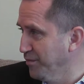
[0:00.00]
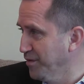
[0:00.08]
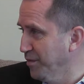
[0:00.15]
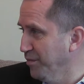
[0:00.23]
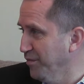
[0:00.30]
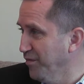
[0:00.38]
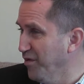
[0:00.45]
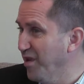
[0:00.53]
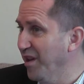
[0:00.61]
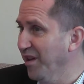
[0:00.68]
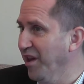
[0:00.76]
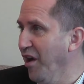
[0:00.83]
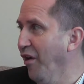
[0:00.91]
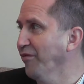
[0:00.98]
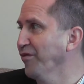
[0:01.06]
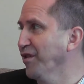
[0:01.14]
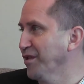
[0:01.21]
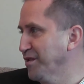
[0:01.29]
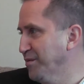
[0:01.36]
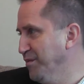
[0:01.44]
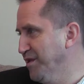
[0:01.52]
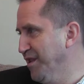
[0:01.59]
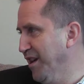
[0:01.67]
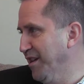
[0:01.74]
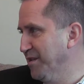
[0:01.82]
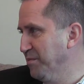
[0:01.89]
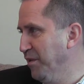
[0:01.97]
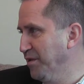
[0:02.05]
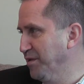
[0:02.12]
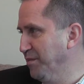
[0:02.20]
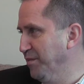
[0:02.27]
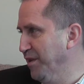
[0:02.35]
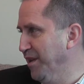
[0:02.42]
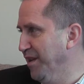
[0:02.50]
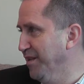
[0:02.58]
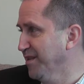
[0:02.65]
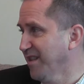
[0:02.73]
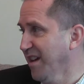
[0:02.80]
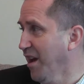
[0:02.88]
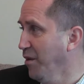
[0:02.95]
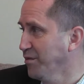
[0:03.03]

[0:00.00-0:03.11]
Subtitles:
some really obvious mistakes, possibly in, say,